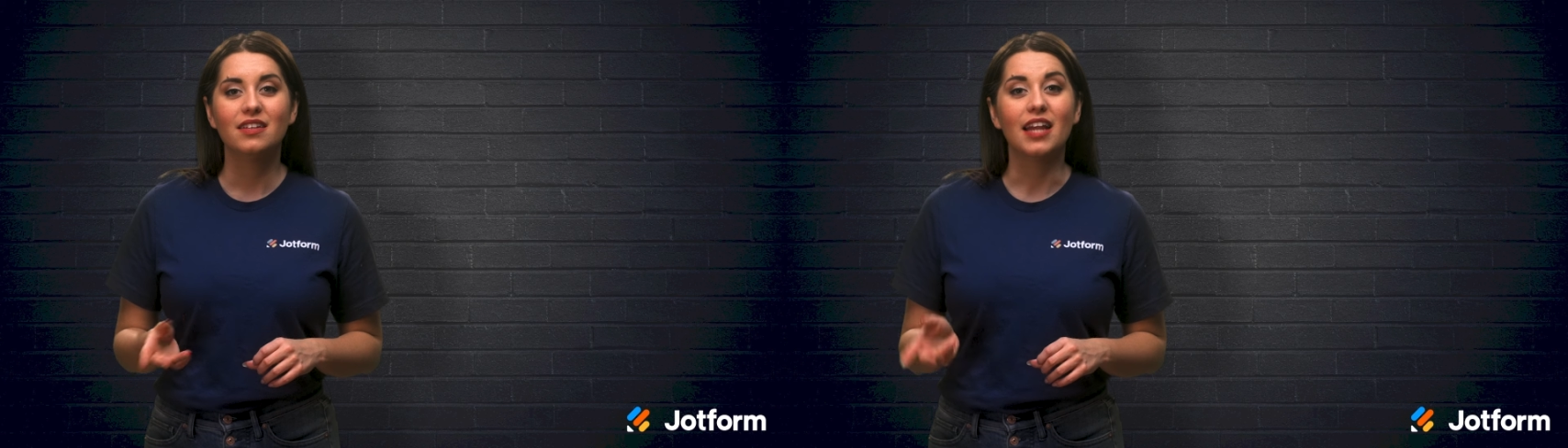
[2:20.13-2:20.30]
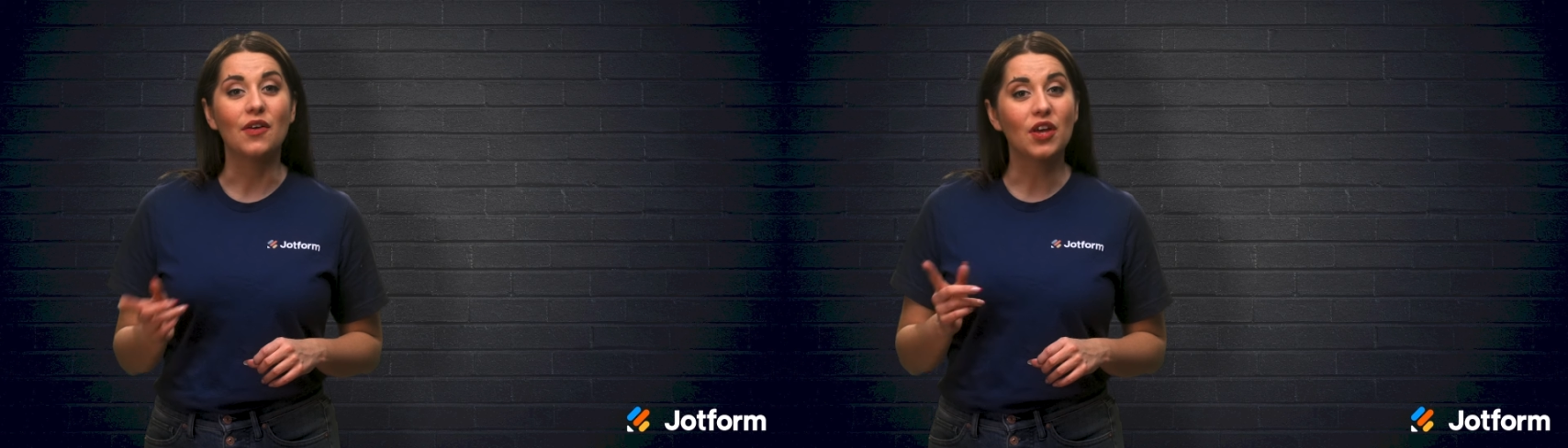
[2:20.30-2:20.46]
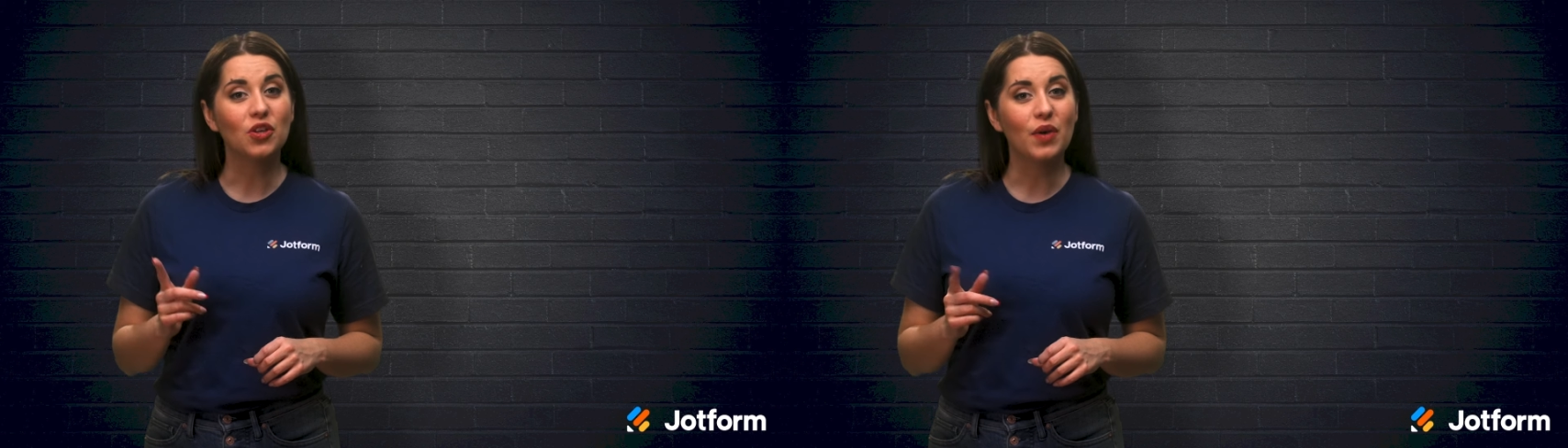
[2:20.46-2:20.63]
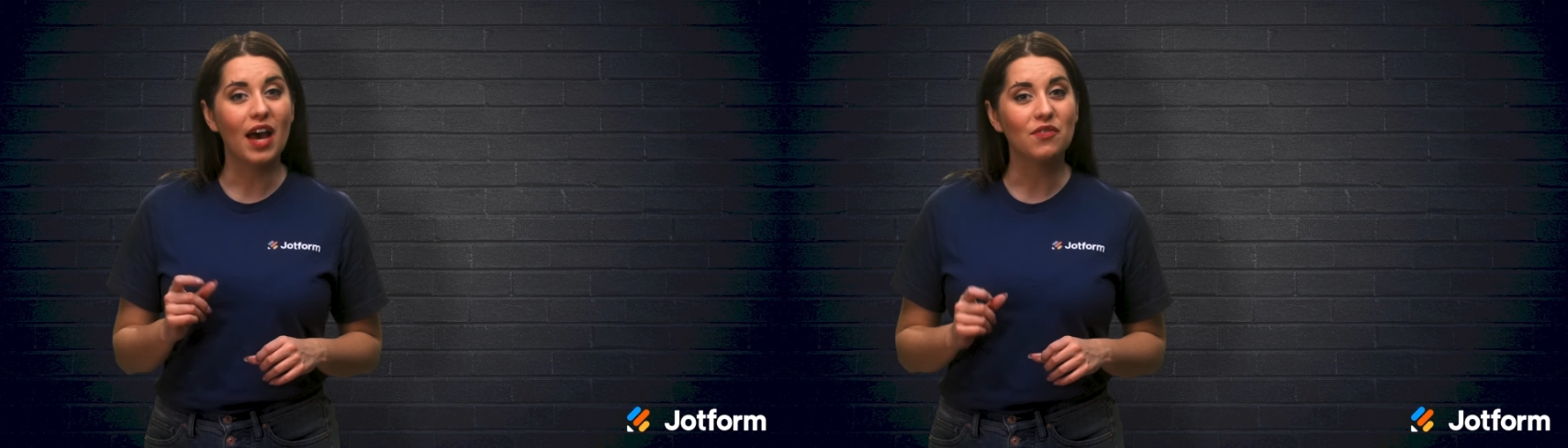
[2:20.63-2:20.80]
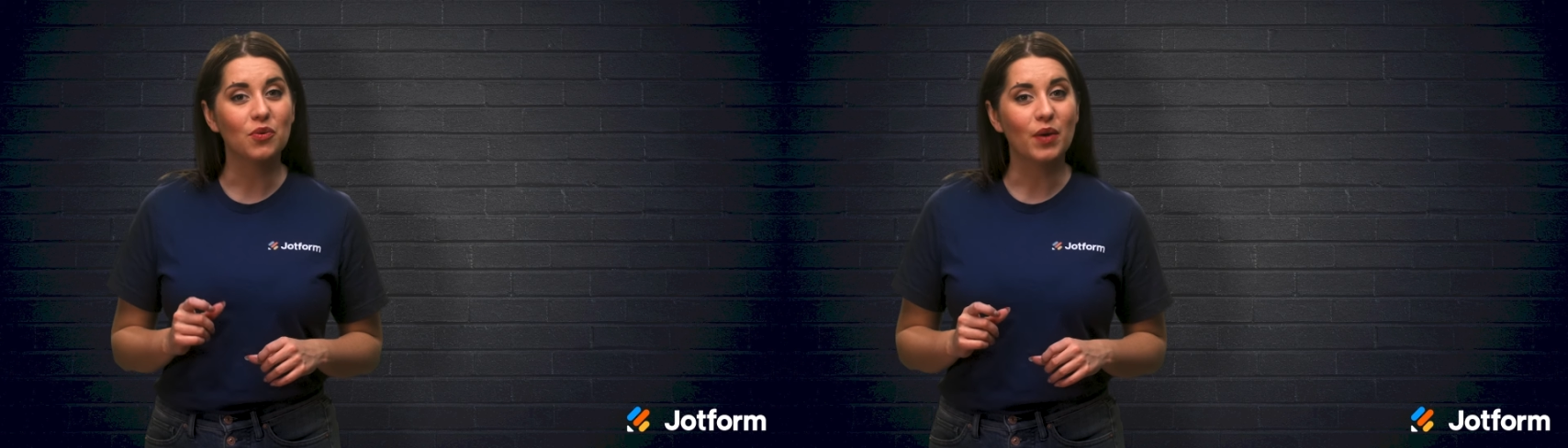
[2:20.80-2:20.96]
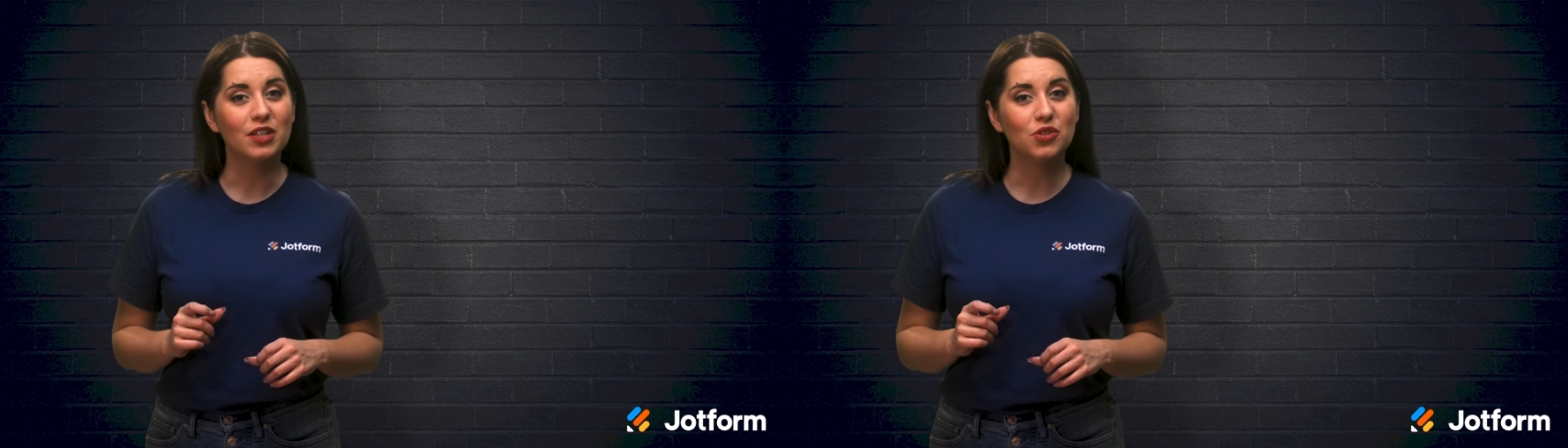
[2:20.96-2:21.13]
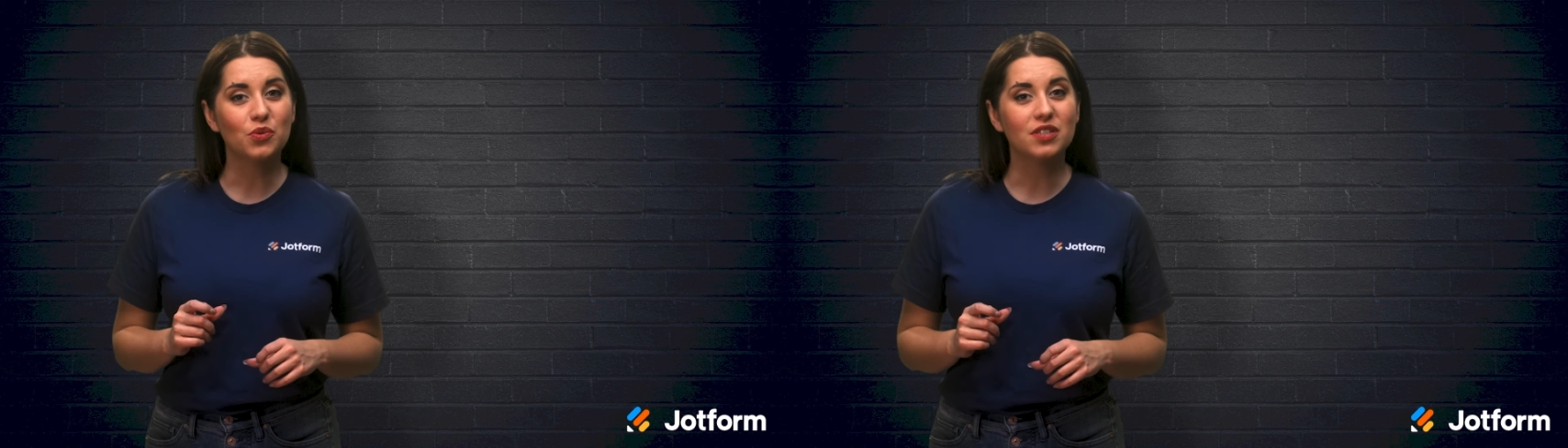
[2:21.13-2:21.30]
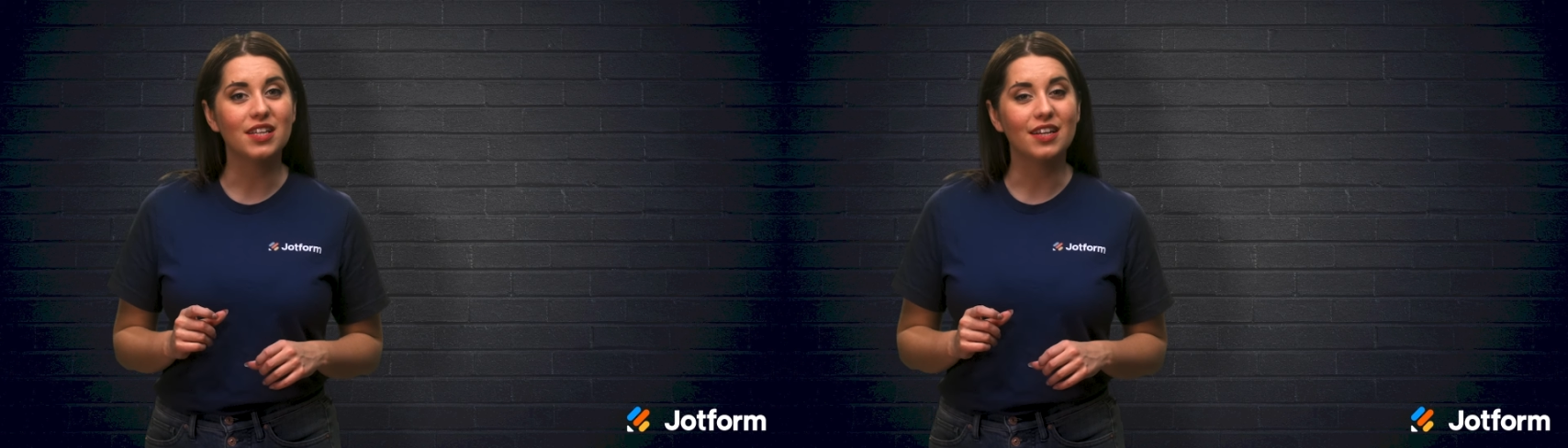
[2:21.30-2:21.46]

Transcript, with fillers: Now that you have the right tools